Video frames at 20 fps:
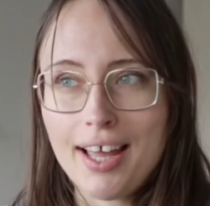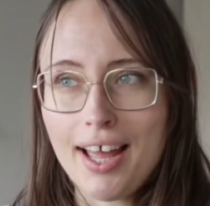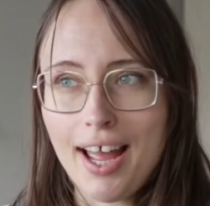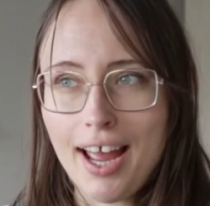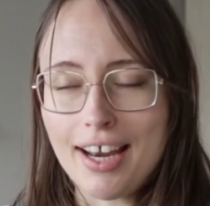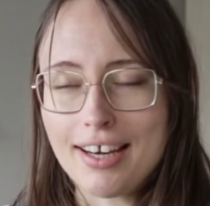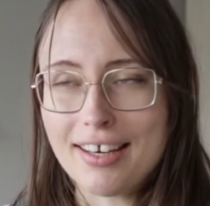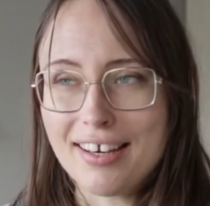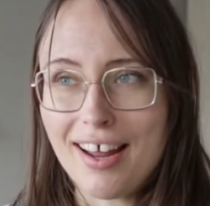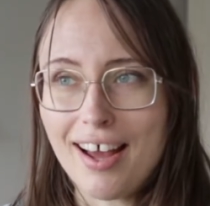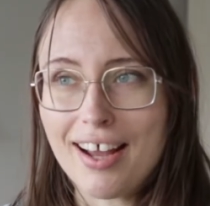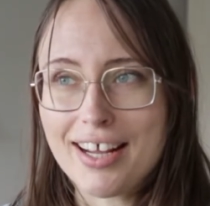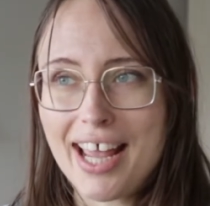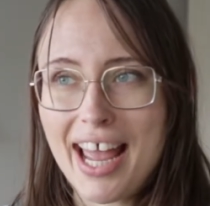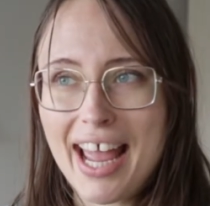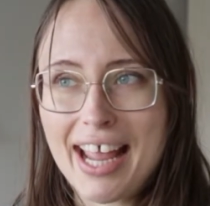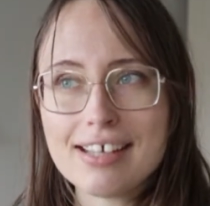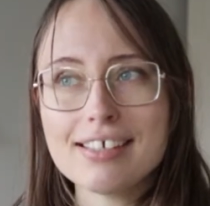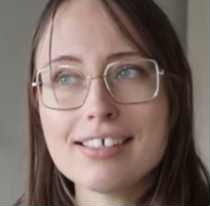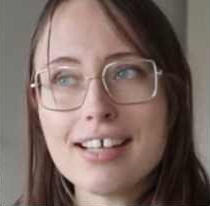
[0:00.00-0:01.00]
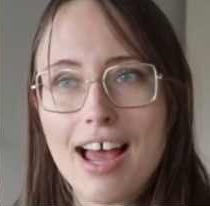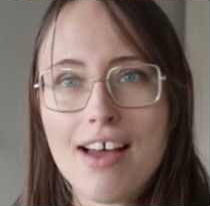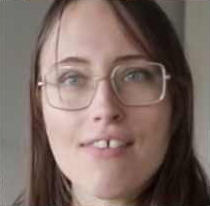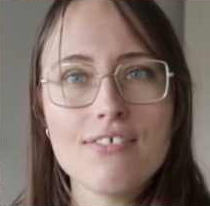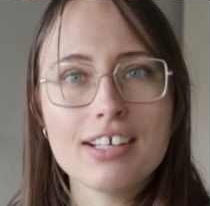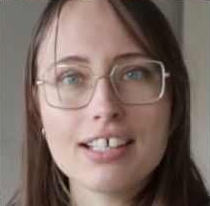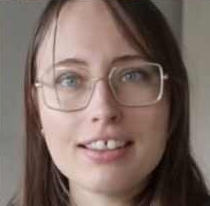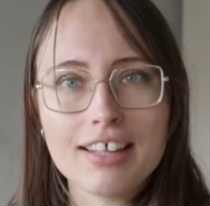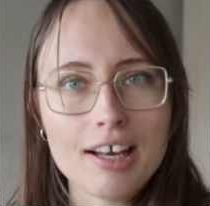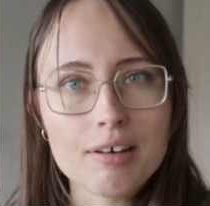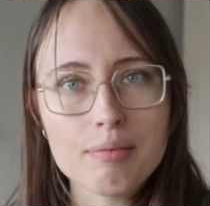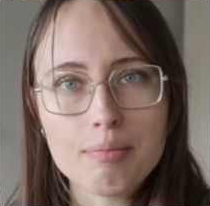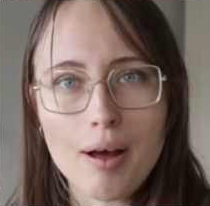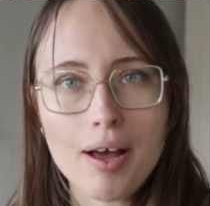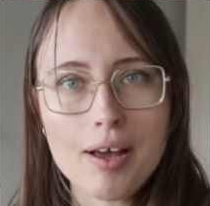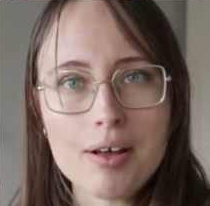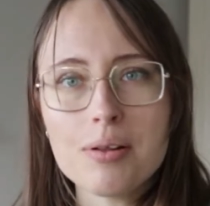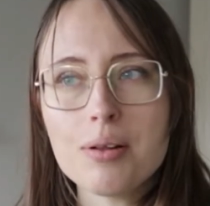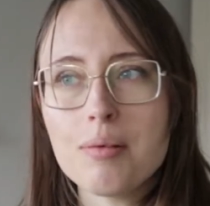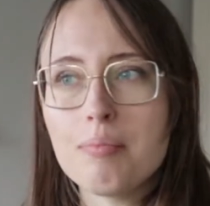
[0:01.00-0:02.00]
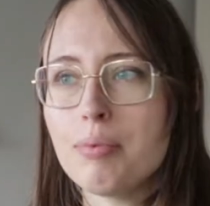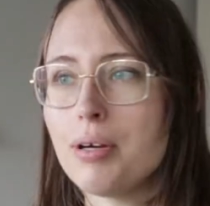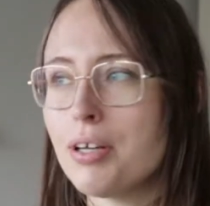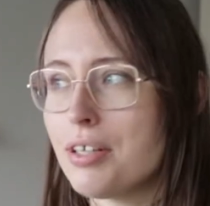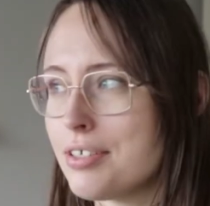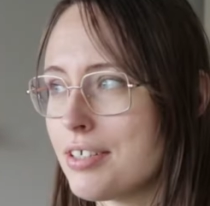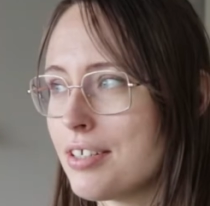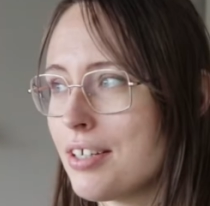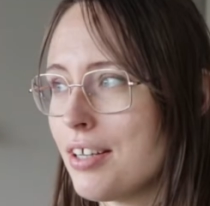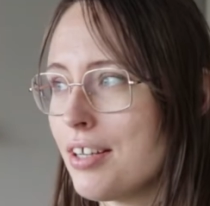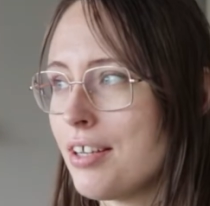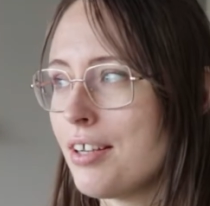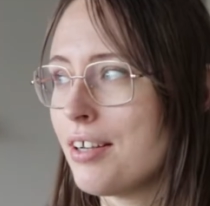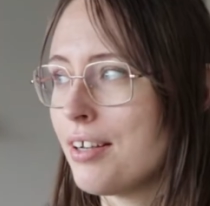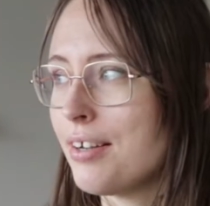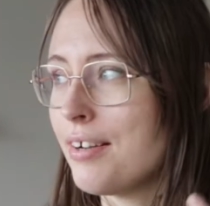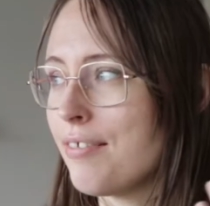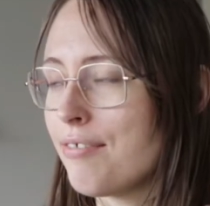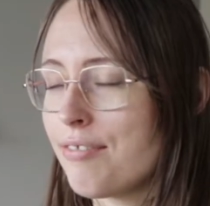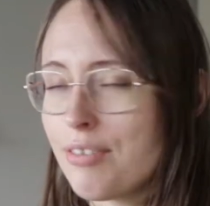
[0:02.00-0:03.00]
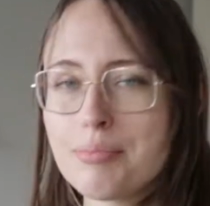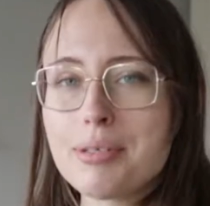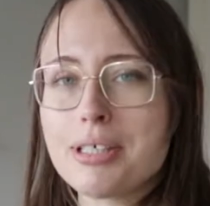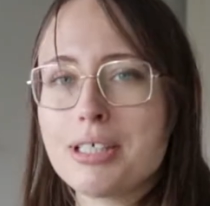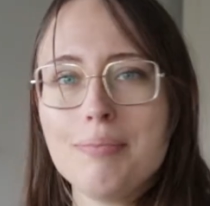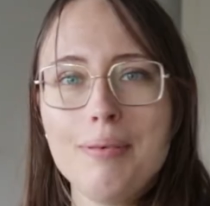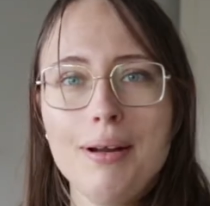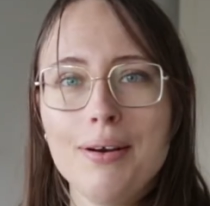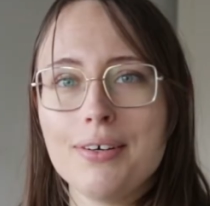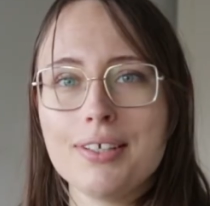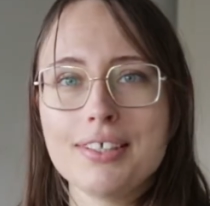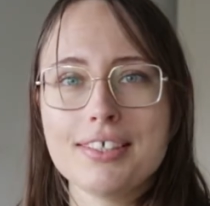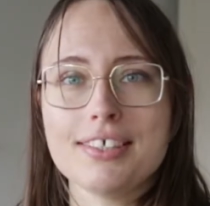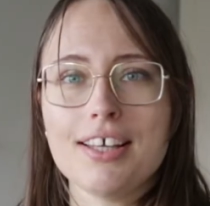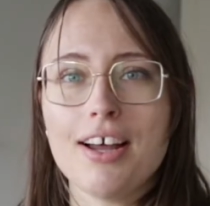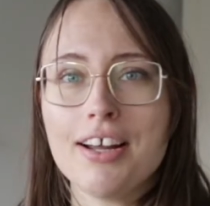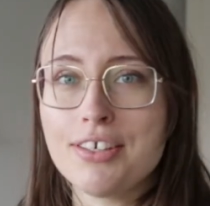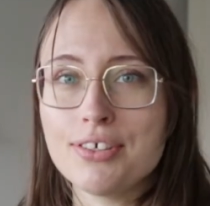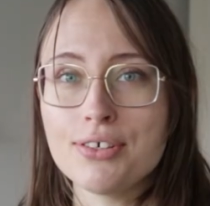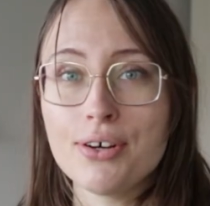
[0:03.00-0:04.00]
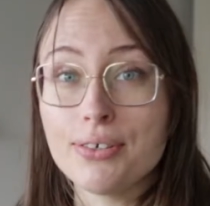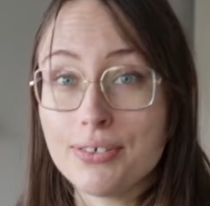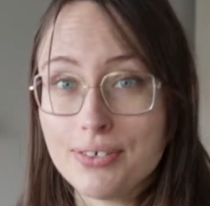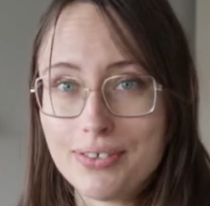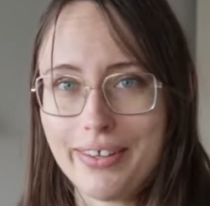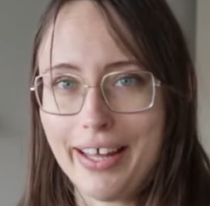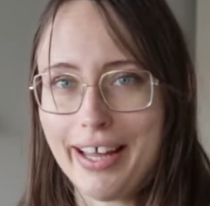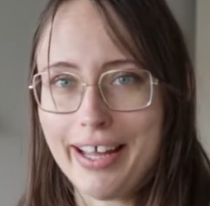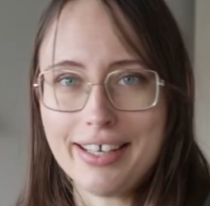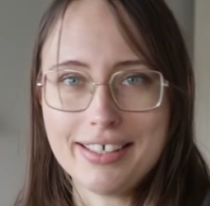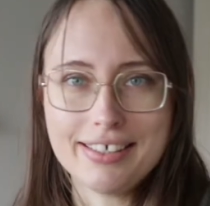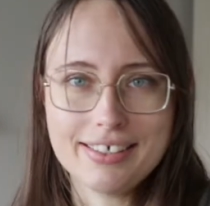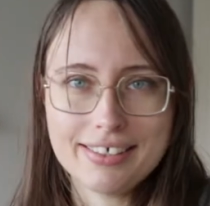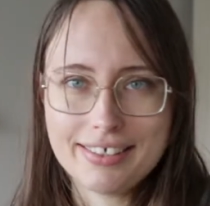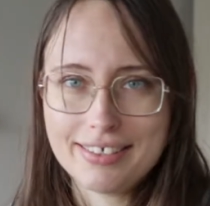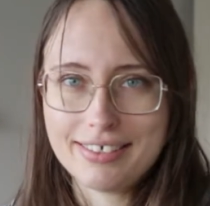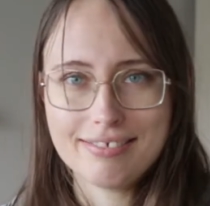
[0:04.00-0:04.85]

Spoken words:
And I hate having that pile, but from experience I know that